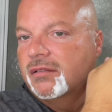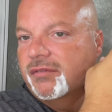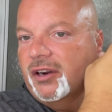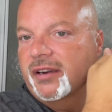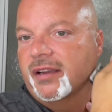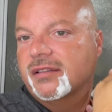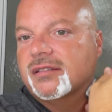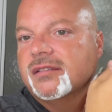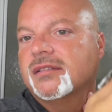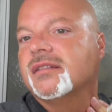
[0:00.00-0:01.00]
Very
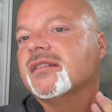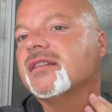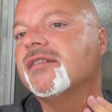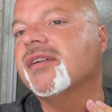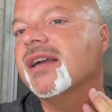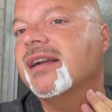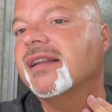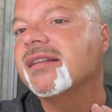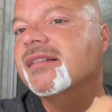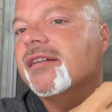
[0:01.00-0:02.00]
nice. See if I got
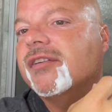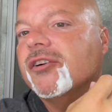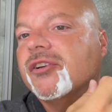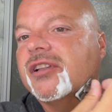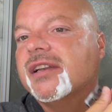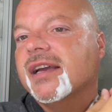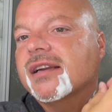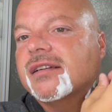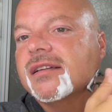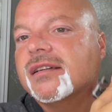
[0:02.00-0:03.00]
any stuff here on the
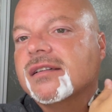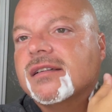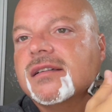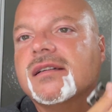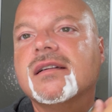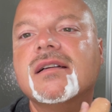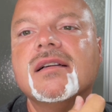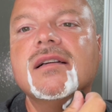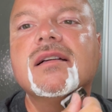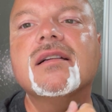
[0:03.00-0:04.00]
neck to
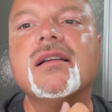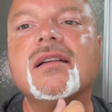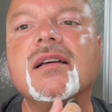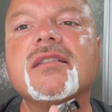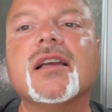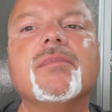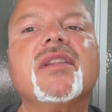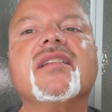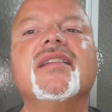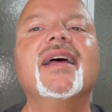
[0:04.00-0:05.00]
touch up.
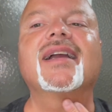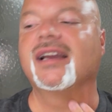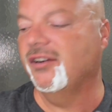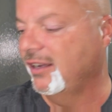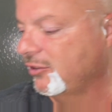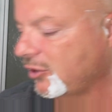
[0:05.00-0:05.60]
This neck area is